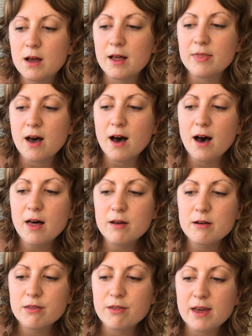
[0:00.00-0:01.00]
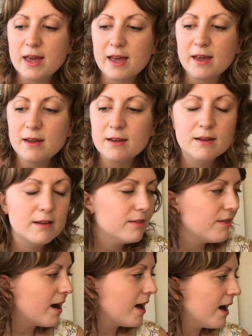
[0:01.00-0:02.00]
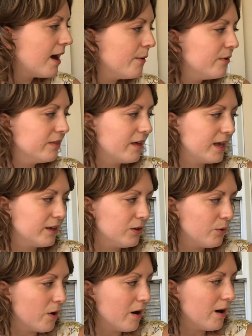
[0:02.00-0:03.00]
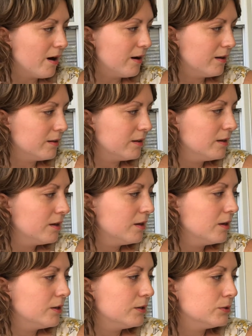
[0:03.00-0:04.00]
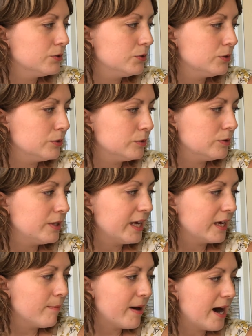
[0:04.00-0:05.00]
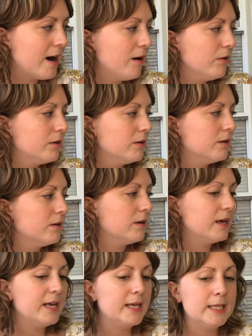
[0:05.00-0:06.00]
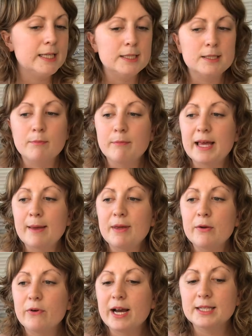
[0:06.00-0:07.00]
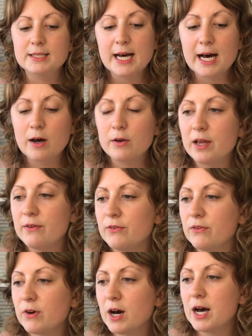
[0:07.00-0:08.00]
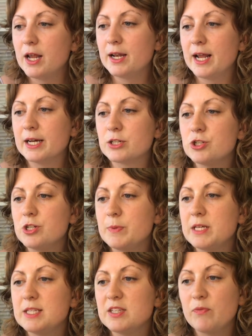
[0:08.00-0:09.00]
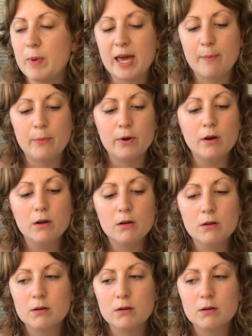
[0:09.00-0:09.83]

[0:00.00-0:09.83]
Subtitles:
And the other thing that I would like you all to think about, and maybe write down, if you've got an extra piece of paper,